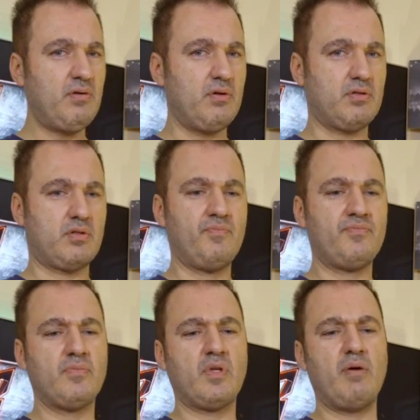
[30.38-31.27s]
euros,
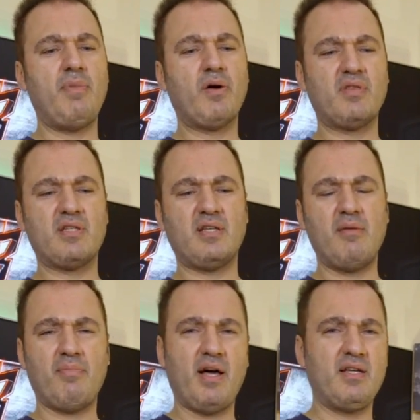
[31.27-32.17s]
about the
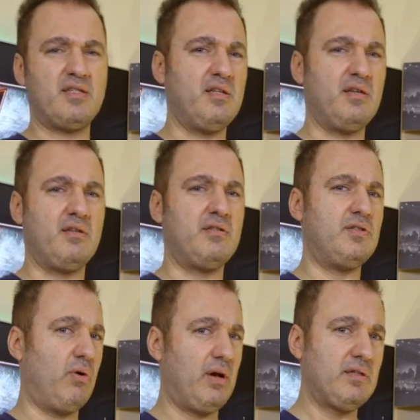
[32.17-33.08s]
same price in
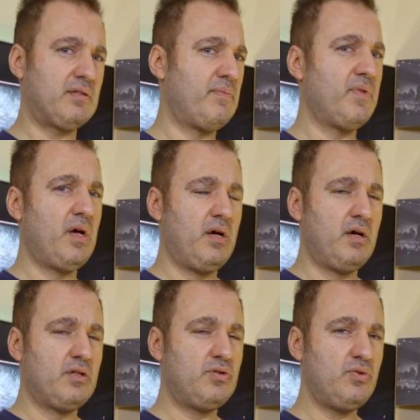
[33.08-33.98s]
dollars.
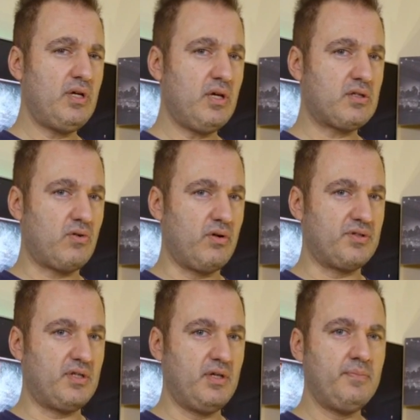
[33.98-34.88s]
Two years
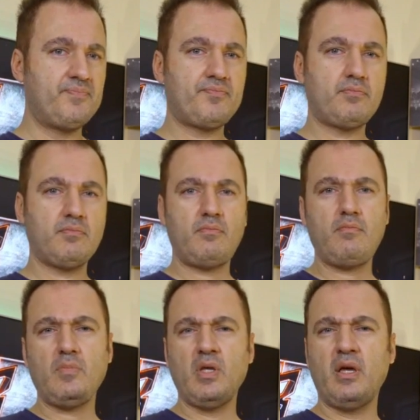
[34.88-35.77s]
warranty.
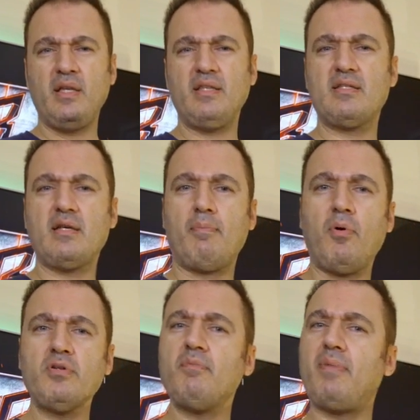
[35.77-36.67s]
It is
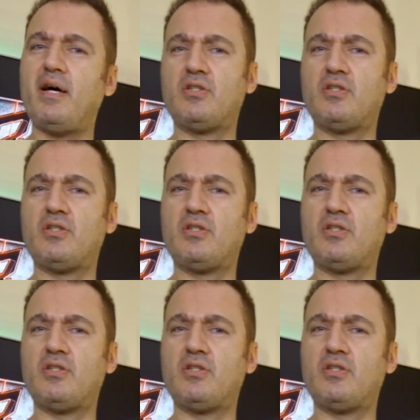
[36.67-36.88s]
supported by